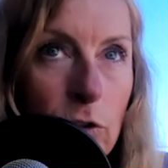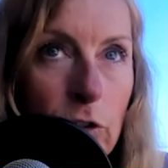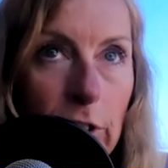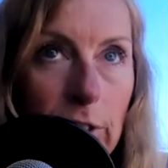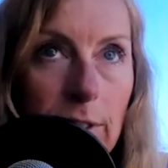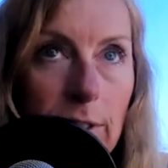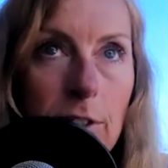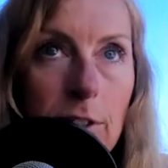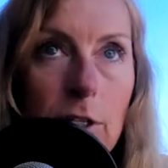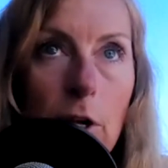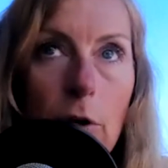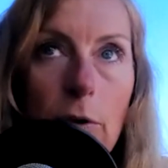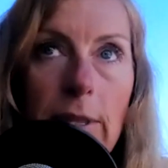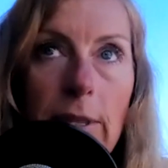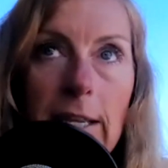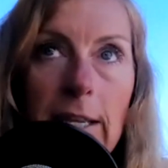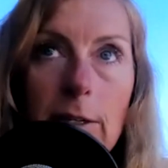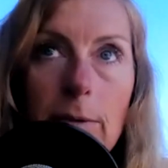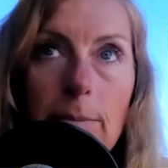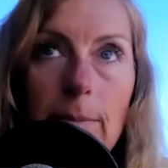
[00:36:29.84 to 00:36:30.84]
just know
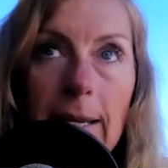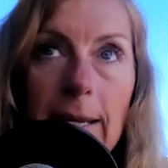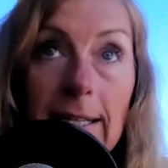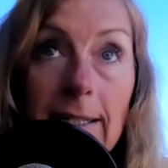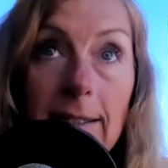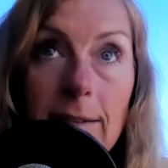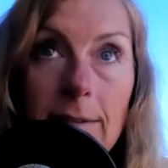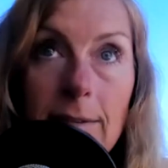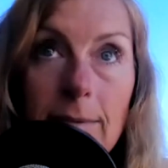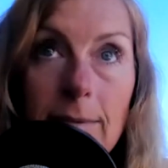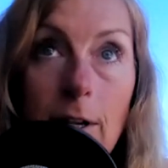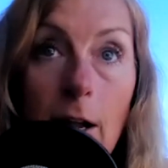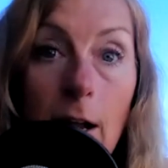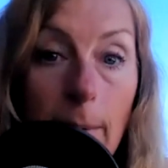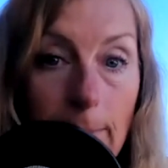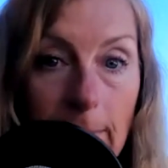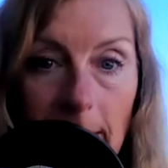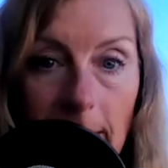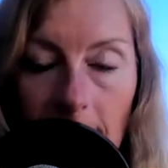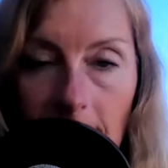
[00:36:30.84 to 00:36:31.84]
that you might
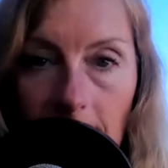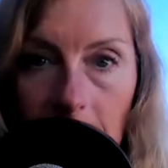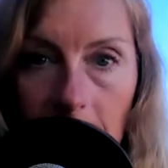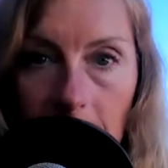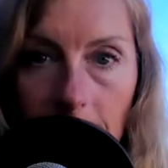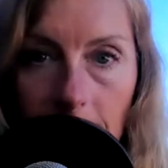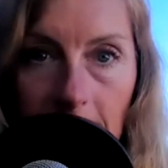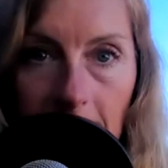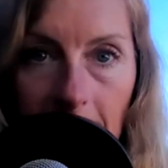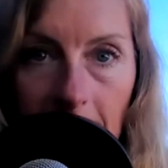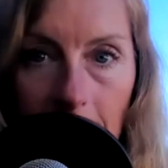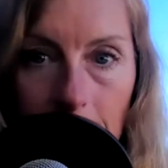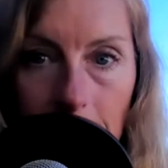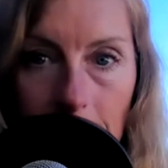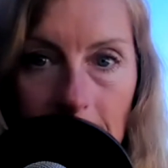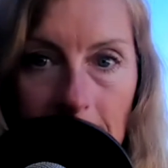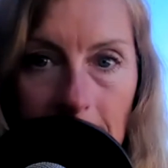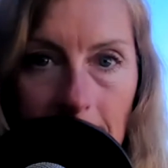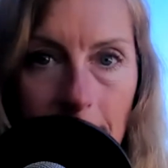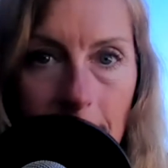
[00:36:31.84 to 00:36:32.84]
not be eating enough
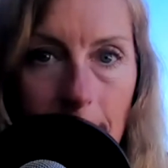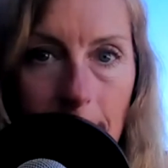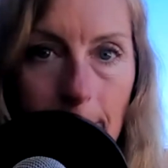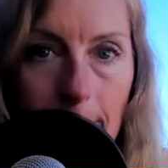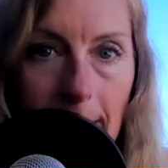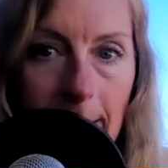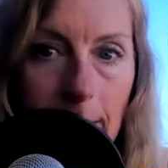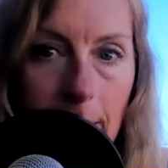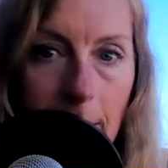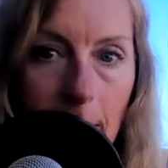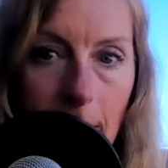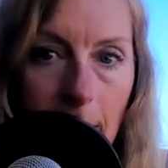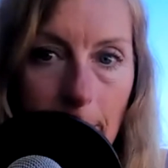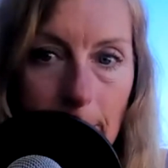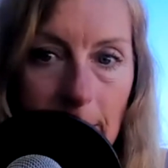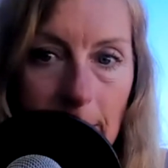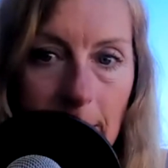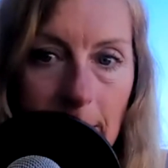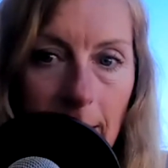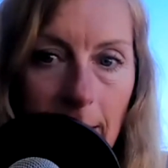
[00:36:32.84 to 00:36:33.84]
calories you might not
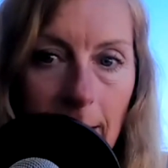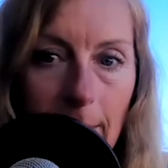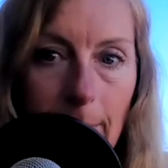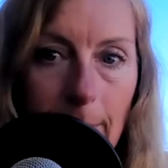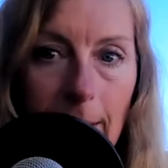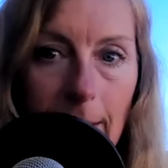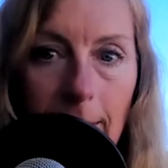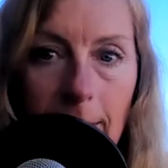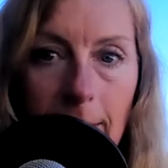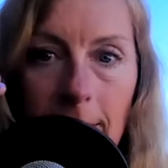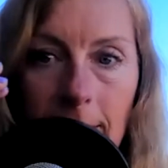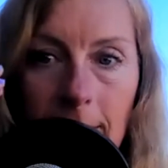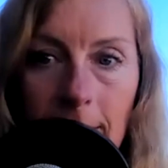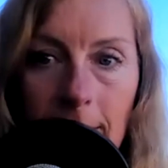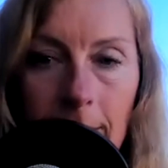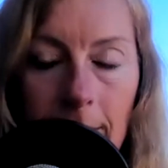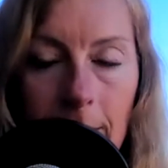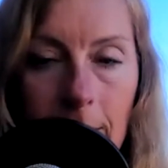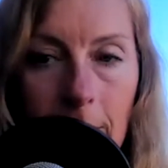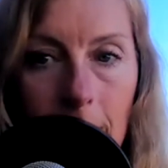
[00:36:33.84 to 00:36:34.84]
be timing
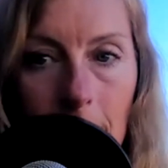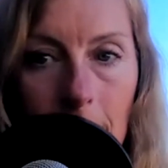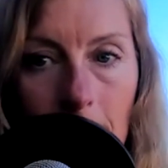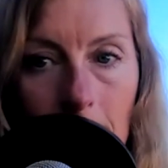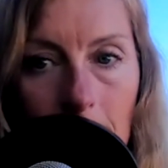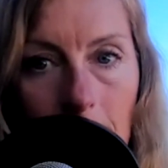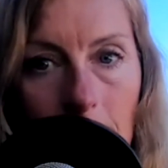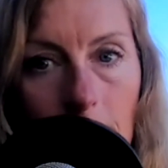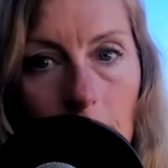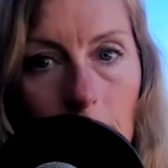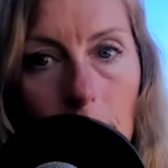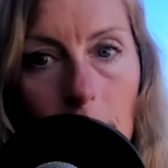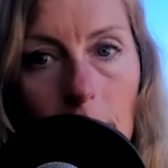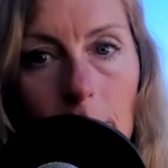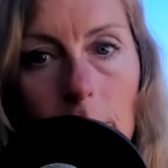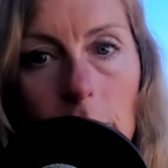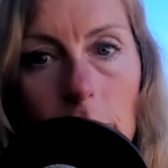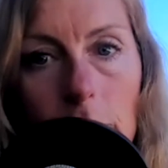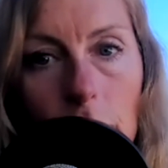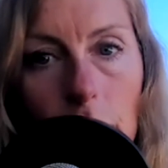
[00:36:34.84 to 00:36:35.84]
your
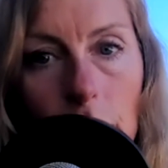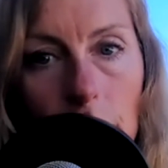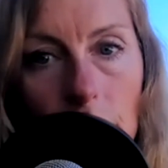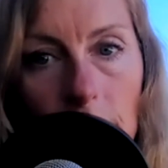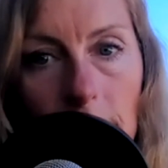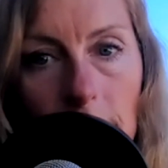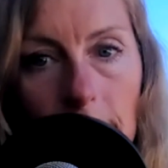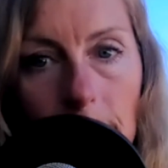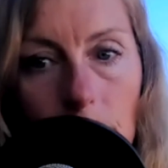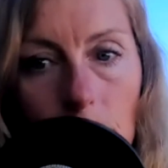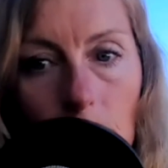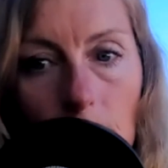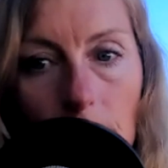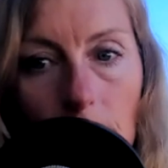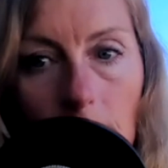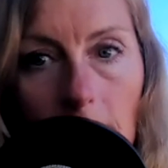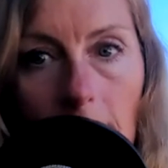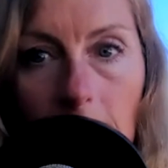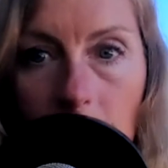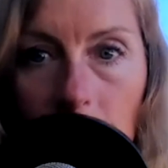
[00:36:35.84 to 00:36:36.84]
nutrition with
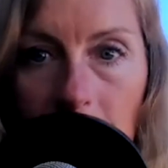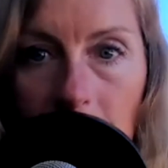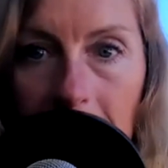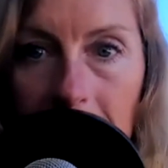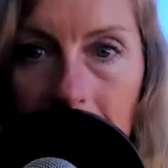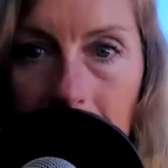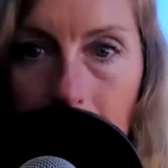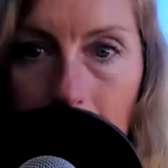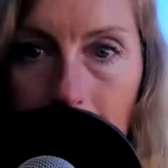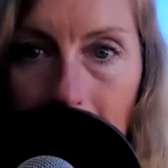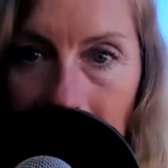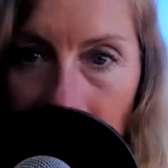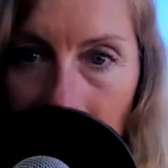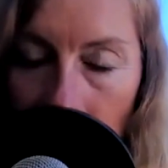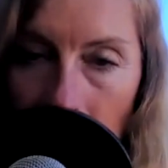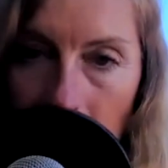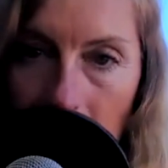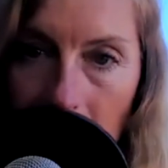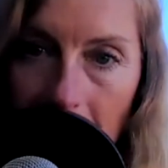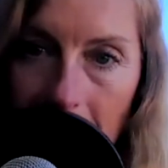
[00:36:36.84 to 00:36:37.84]
your exercise and
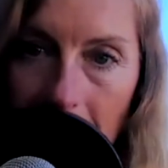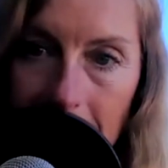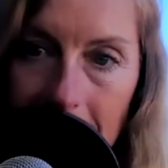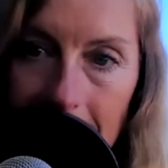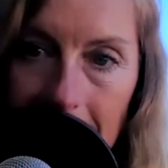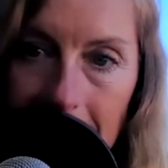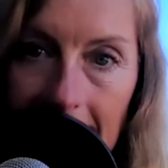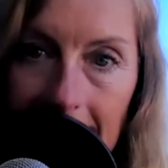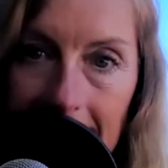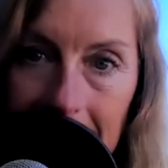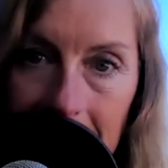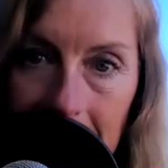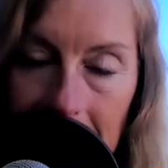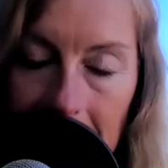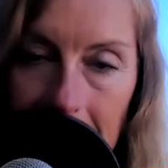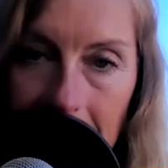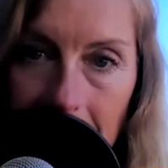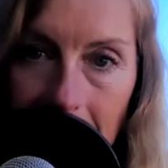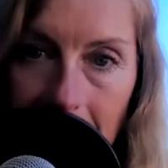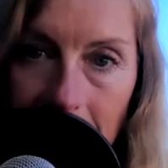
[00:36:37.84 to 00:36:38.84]
matching that
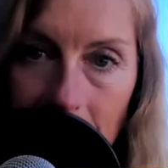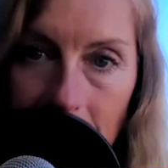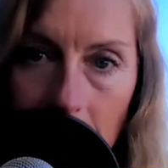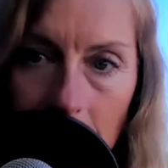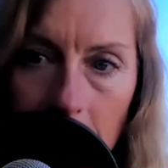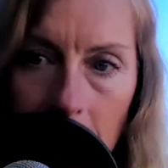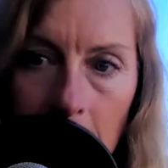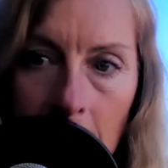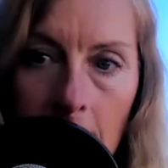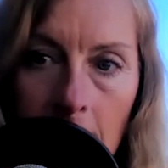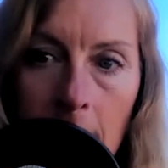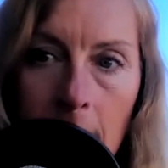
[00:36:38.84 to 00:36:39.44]
intensity level.